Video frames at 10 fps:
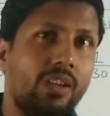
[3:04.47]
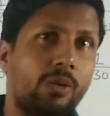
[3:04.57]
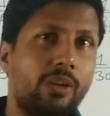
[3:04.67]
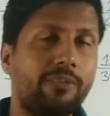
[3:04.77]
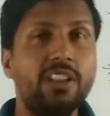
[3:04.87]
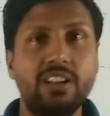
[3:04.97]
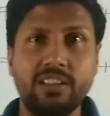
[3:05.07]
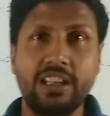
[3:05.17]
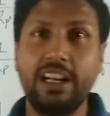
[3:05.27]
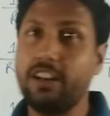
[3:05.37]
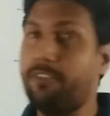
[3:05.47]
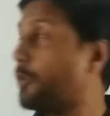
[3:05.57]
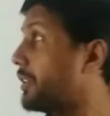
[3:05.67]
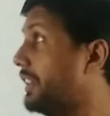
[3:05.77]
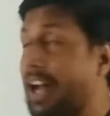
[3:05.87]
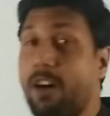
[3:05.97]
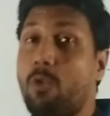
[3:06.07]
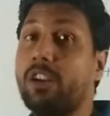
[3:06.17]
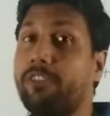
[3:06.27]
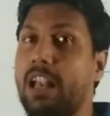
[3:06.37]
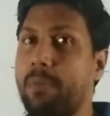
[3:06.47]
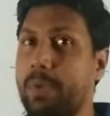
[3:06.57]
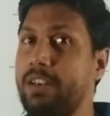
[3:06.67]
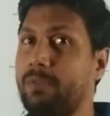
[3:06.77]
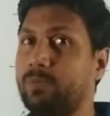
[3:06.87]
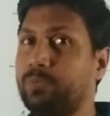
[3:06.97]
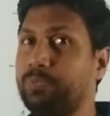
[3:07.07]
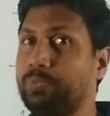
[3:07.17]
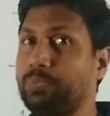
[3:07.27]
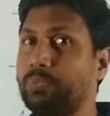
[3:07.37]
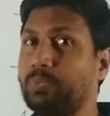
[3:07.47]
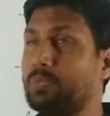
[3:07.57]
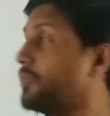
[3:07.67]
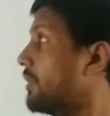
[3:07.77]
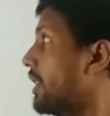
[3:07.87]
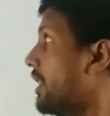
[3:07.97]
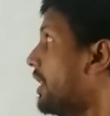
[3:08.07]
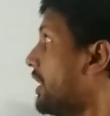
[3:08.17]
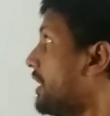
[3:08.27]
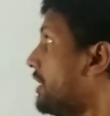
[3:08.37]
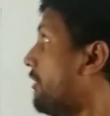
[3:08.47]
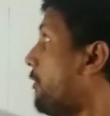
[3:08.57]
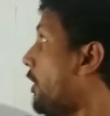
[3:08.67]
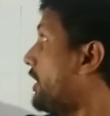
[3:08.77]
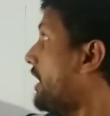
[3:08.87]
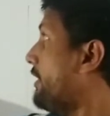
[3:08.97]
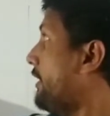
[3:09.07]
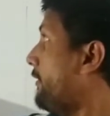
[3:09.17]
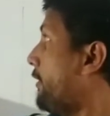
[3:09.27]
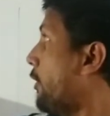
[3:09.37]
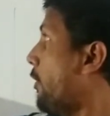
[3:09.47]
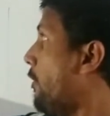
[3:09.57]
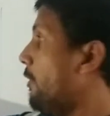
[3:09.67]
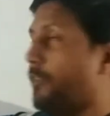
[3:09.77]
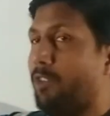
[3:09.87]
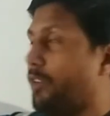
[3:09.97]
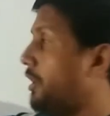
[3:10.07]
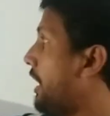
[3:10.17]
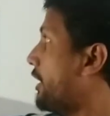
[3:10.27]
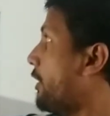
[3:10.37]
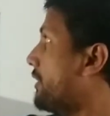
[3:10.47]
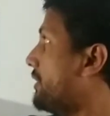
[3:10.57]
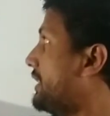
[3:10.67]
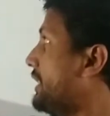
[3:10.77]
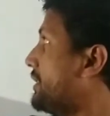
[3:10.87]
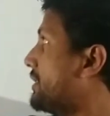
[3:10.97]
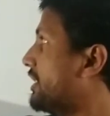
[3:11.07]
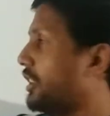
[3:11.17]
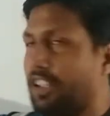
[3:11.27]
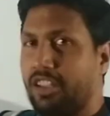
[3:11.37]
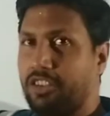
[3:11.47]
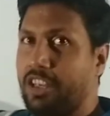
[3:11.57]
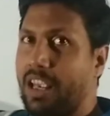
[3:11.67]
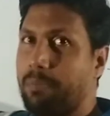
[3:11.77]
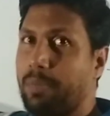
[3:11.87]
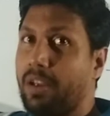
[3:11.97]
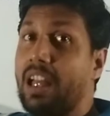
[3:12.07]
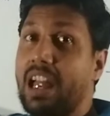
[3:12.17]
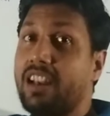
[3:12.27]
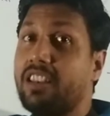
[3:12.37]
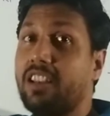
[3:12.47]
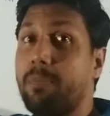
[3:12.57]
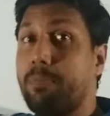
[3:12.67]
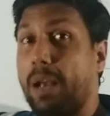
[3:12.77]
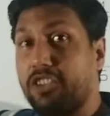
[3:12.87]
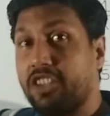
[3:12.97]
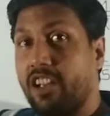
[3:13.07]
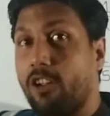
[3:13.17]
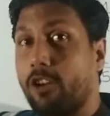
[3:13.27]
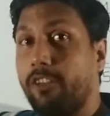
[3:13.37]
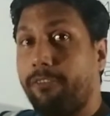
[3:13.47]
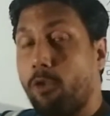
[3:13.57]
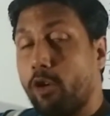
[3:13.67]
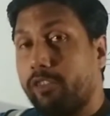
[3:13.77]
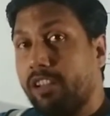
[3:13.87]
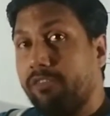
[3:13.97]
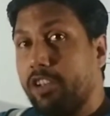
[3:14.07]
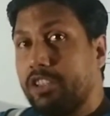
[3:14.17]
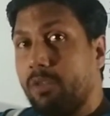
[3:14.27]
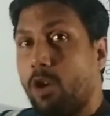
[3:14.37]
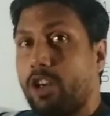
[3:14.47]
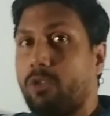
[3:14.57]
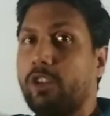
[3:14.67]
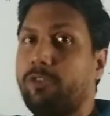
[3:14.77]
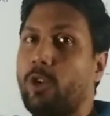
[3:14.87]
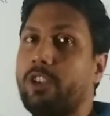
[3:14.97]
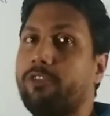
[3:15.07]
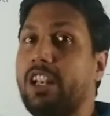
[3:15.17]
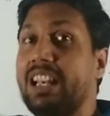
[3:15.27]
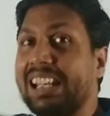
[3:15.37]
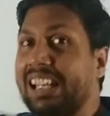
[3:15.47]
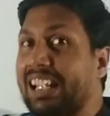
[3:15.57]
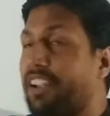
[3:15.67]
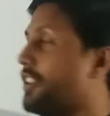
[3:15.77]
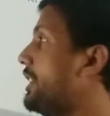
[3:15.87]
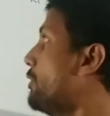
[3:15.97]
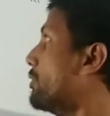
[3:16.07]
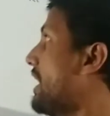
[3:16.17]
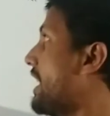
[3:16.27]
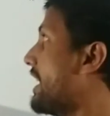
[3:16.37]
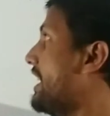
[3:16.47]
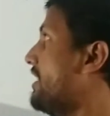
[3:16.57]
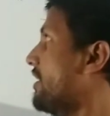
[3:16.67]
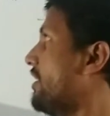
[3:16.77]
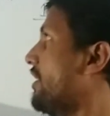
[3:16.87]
okay, with a greater force, now what will happen? The water will flow across this shape and the pressure or the force with which the water was flowing will reduce. Again,